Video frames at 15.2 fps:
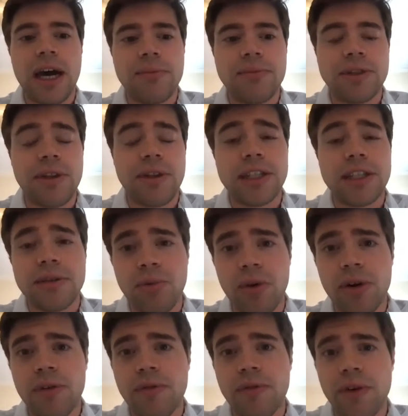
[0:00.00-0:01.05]
So that's
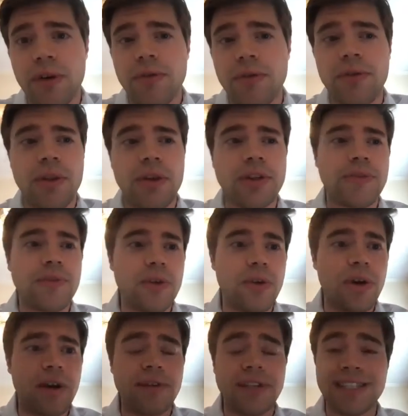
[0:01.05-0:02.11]
important for those of you who
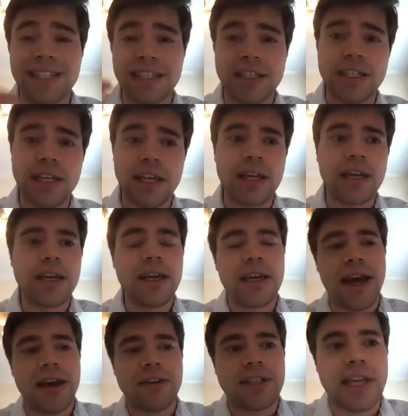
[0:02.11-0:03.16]
have existing
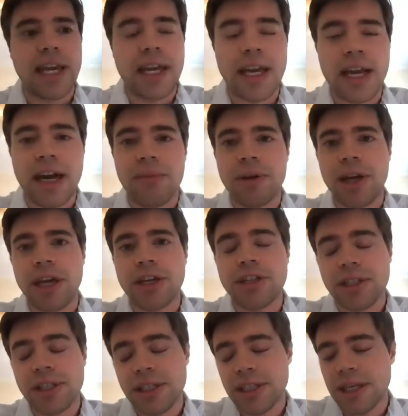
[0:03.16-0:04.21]
outstanding
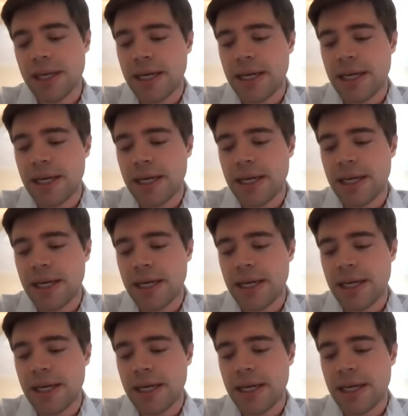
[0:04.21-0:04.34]
obligations.